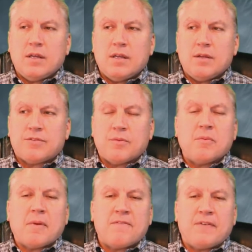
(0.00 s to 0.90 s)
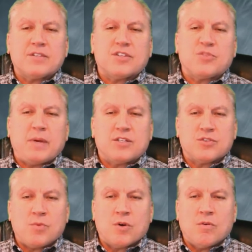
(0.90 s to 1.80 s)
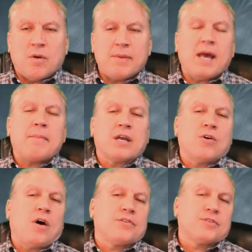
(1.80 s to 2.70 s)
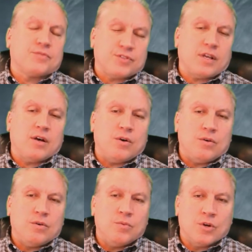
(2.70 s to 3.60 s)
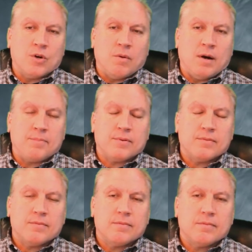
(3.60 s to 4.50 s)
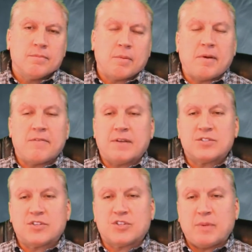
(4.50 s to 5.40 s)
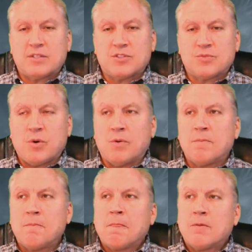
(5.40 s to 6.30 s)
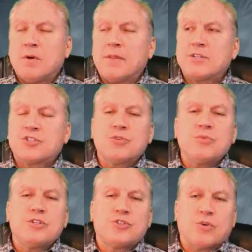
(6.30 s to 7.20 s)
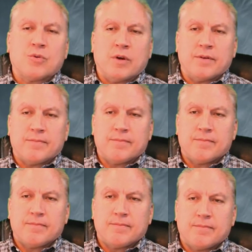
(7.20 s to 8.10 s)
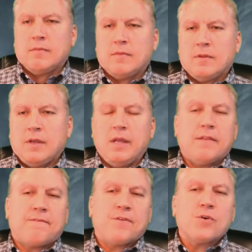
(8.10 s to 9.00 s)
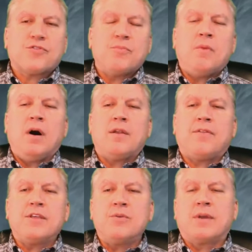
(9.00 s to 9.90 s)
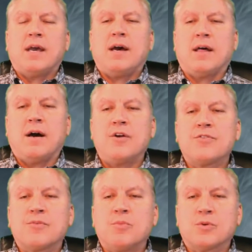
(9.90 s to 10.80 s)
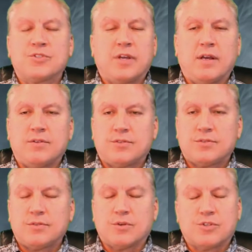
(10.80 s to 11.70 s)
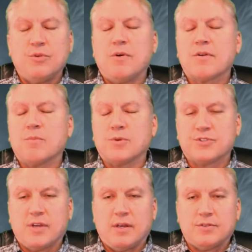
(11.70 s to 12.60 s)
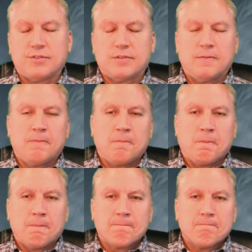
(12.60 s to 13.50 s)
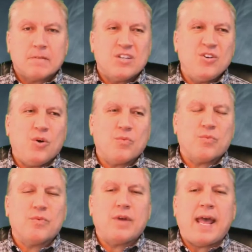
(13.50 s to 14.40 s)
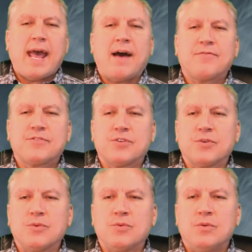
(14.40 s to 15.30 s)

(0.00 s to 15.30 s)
some of my fixed expenses won't go up. Yeah, my cost of sale will go up, but my fixed expenses won't. Well, that's true in the short run. In the first month that you get 100 more sales or 200 more sales, you don't have to